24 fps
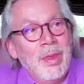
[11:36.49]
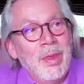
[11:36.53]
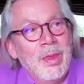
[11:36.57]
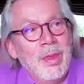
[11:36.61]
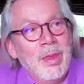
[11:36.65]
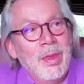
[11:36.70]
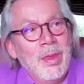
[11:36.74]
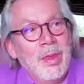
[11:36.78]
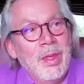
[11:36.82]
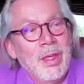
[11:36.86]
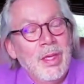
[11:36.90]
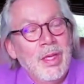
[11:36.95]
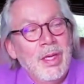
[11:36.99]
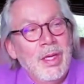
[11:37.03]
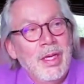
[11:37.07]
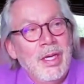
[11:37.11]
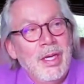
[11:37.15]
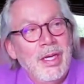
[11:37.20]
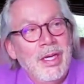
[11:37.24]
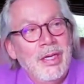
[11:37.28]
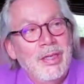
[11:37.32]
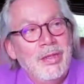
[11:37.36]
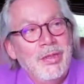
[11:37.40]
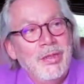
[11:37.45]
and my
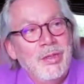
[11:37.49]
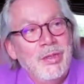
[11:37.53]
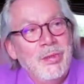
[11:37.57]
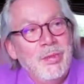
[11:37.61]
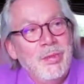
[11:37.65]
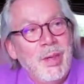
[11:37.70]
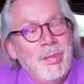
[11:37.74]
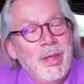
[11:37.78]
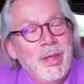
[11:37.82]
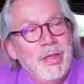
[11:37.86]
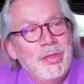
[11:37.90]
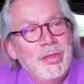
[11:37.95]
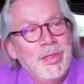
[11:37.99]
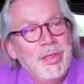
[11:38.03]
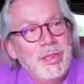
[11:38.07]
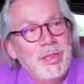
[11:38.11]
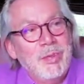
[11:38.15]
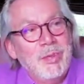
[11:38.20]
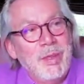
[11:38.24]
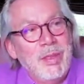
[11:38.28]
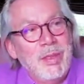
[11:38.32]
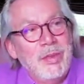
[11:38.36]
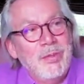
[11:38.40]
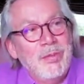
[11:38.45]
mother said to me, "You
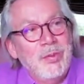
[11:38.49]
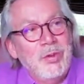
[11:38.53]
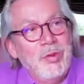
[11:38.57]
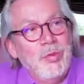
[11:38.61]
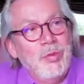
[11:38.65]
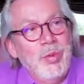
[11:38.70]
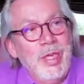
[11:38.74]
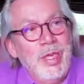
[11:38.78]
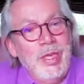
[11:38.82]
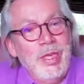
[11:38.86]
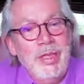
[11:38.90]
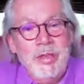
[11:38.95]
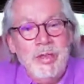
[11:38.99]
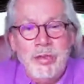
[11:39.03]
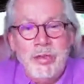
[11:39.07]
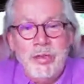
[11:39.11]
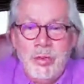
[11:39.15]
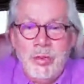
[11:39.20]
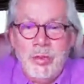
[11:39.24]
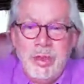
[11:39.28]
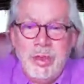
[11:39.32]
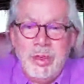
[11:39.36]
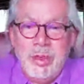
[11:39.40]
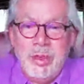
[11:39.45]
really do need to
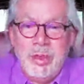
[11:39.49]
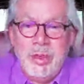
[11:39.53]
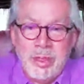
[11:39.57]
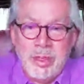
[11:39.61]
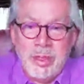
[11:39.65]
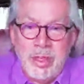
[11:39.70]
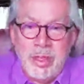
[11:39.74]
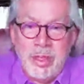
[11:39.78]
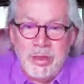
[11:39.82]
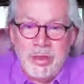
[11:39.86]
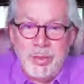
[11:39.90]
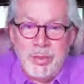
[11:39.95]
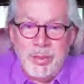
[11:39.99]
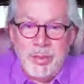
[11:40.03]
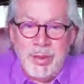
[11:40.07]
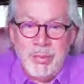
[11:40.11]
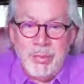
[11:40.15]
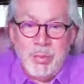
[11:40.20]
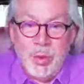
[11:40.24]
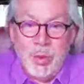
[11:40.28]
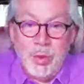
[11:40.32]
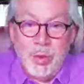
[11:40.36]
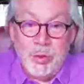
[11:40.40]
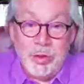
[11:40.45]
learn to be more
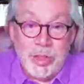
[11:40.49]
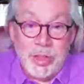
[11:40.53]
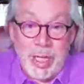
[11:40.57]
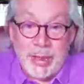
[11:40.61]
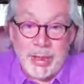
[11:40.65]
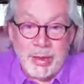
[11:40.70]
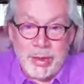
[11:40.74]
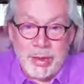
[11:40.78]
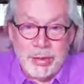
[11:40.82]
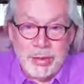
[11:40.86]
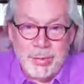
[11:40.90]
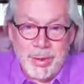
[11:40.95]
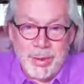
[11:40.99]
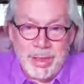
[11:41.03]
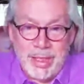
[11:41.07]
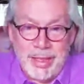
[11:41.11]
gentlemanly."